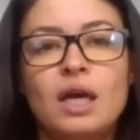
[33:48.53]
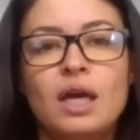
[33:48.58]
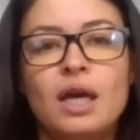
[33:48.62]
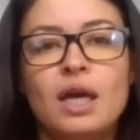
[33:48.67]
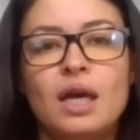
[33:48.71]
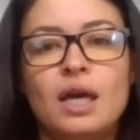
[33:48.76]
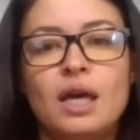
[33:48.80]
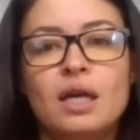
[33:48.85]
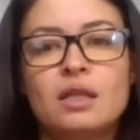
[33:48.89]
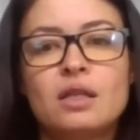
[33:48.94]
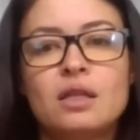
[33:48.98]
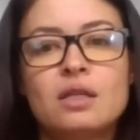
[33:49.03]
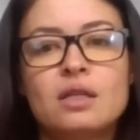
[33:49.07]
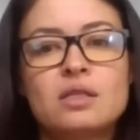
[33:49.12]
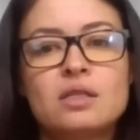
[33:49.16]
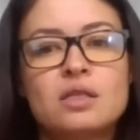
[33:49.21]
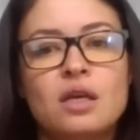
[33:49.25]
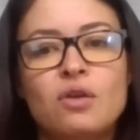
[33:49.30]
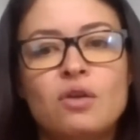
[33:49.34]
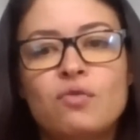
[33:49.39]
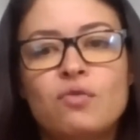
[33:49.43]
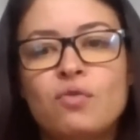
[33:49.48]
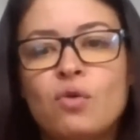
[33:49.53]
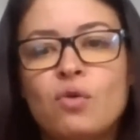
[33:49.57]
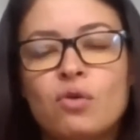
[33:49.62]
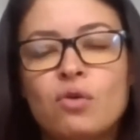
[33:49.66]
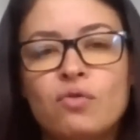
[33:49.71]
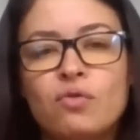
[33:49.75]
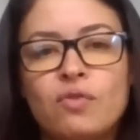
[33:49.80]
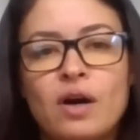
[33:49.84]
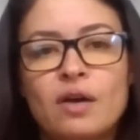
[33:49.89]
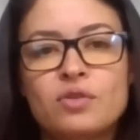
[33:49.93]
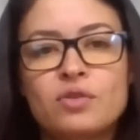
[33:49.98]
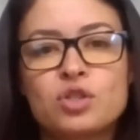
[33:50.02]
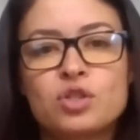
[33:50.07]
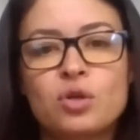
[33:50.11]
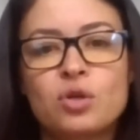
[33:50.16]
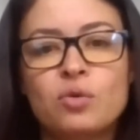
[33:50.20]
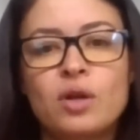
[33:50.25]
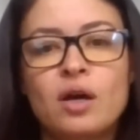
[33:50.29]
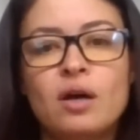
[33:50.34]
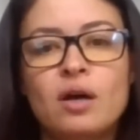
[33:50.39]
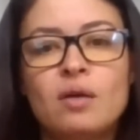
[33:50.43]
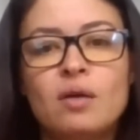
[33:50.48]
and let's say 4 or 5
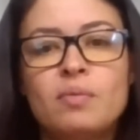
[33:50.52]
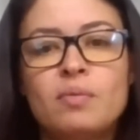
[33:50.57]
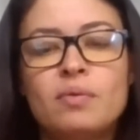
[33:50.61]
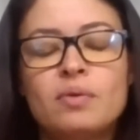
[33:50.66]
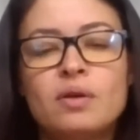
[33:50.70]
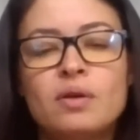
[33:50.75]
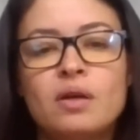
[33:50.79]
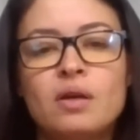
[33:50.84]
showed up,